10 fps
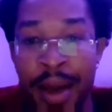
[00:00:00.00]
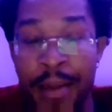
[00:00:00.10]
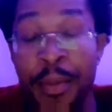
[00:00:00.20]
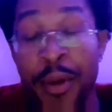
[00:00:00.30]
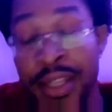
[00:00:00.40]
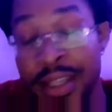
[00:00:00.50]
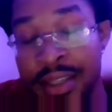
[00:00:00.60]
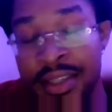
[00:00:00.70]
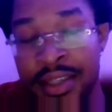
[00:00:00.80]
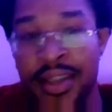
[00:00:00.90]
my point
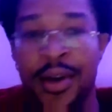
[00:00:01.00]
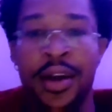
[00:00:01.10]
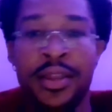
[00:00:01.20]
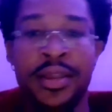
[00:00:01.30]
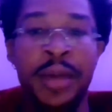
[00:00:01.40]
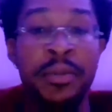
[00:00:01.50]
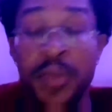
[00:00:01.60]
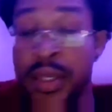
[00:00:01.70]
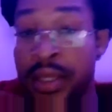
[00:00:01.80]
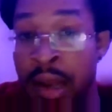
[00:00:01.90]
is, the Bible
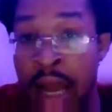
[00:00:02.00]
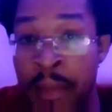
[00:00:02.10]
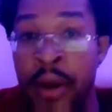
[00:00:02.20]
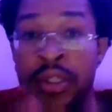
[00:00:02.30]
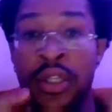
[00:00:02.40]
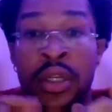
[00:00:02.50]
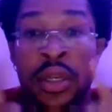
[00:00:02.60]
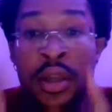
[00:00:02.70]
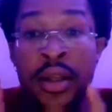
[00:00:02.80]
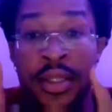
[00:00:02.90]
speaks a lot about
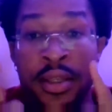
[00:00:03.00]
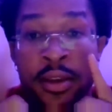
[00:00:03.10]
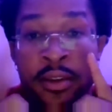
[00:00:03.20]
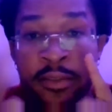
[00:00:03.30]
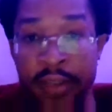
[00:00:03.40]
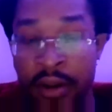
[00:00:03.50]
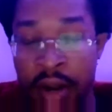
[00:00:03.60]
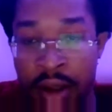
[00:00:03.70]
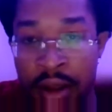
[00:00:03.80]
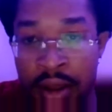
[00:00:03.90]
not
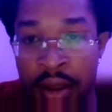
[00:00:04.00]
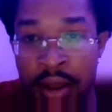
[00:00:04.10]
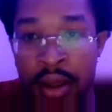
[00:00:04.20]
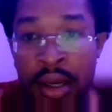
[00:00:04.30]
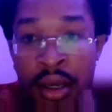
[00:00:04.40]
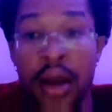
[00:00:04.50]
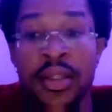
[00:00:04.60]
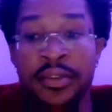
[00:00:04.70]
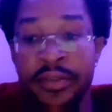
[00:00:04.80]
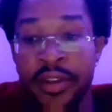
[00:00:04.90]
fearing.
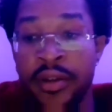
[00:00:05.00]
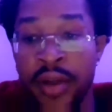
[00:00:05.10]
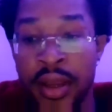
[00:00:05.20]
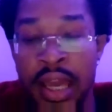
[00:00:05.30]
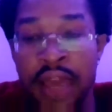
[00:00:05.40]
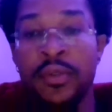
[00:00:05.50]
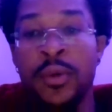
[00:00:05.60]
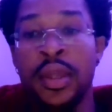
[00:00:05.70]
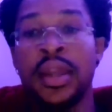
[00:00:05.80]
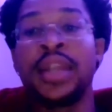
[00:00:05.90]
Not fearing. Even
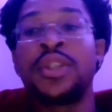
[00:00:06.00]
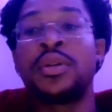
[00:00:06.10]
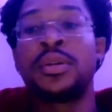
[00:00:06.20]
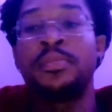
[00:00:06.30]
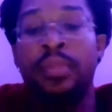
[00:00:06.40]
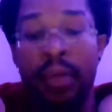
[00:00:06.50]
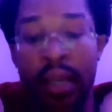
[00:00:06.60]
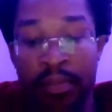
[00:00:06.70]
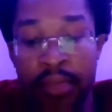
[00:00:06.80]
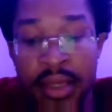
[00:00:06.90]
when an angel
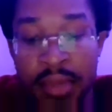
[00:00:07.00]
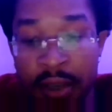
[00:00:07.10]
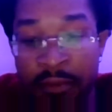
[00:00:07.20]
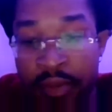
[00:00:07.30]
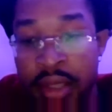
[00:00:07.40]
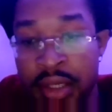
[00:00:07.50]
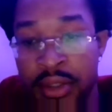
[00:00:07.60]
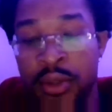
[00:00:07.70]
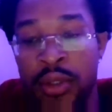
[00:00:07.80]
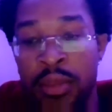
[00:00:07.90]
it makes himself present
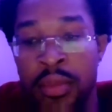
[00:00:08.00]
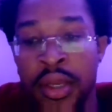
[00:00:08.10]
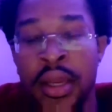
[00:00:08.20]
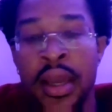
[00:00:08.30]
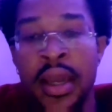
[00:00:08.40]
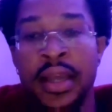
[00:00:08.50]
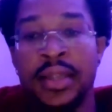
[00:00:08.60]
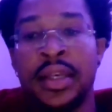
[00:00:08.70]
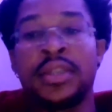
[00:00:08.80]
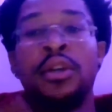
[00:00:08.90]
to somebody, he
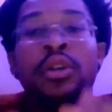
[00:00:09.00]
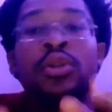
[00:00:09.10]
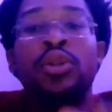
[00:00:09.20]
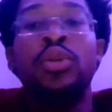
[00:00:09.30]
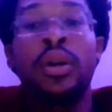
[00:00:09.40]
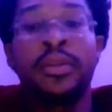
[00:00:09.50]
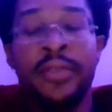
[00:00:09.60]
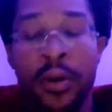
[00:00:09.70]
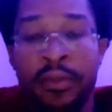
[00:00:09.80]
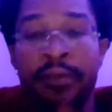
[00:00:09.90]
says, do not
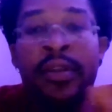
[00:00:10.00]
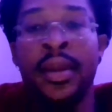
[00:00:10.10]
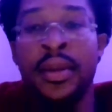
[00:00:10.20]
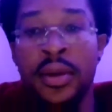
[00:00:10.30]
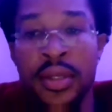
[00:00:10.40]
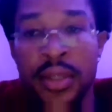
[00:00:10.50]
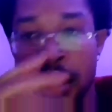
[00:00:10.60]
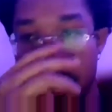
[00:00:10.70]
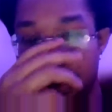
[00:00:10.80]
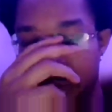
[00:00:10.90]
fear or fear not.
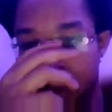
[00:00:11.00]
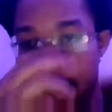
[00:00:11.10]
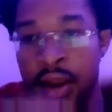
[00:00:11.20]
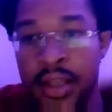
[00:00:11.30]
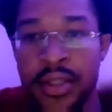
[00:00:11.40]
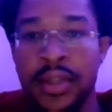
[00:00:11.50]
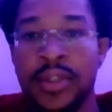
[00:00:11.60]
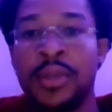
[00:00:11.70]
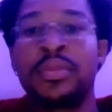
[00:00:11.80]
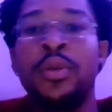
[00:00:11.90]
Fear is not
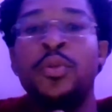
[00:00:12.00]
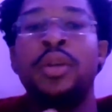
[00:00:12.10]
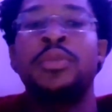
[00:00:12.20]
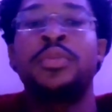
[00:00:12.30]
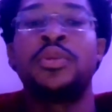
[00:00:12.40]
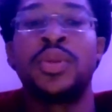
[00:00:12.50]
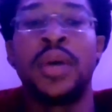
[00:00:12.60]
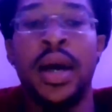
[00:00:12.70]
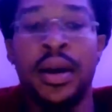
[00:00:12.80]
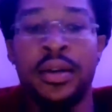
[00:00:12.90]
something we are supposed to
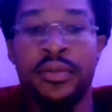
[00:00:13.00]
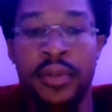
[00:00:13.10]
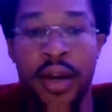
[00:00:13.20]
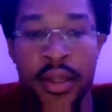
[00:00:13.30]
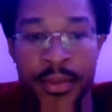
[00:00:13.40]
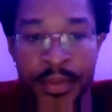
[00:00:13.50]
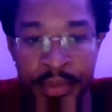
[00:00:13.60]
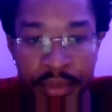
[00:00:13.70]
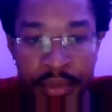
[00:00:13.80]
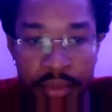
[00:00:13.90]
have, right?
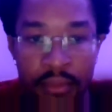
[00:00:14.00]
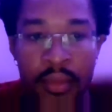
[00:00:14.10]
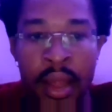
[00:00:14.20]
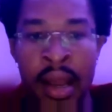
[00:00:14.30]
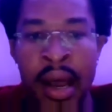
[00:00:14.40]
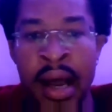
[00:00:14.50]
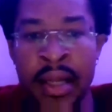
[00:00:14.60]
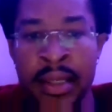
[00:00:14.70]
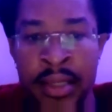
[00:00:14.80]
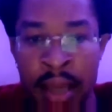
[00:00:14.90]

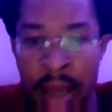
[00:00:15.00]
And